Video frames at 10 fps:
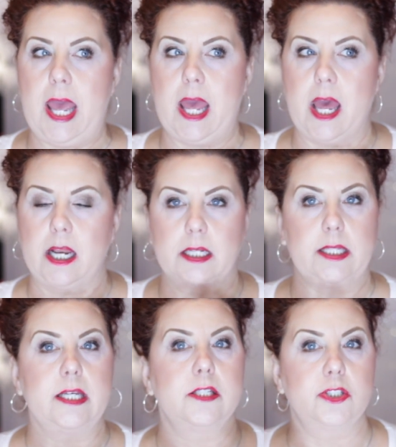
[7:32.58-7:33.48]
and
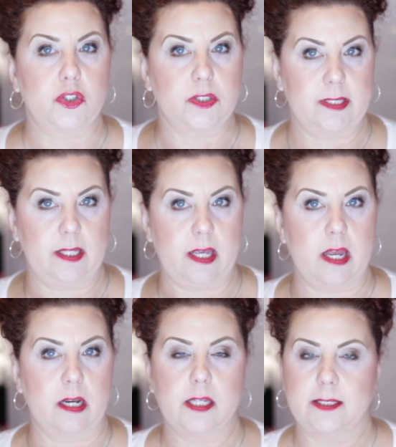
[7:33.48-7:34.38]
cleanse your
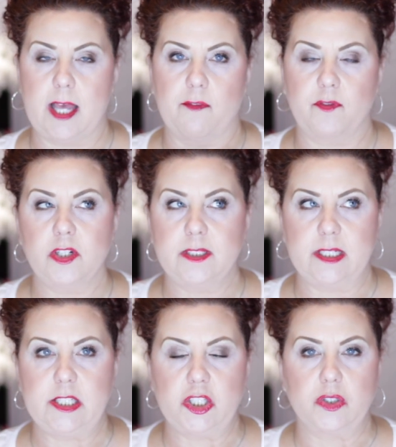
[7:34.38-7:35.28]
skin because that first
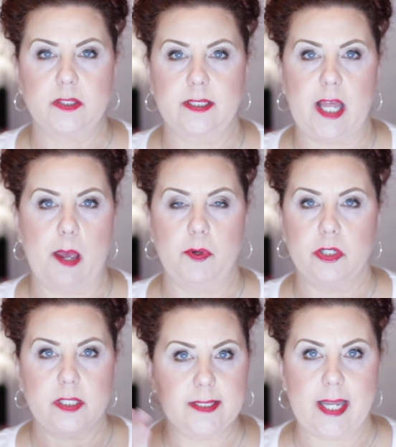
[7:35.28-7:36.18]
initial step
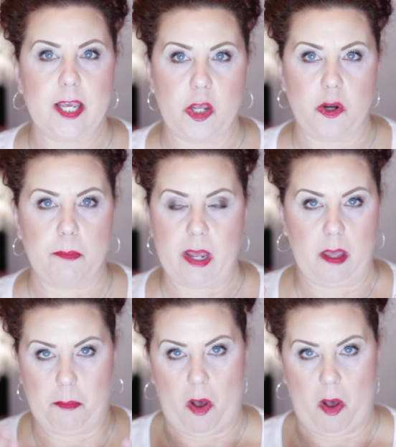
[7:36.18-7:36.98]
you're just taking your makeup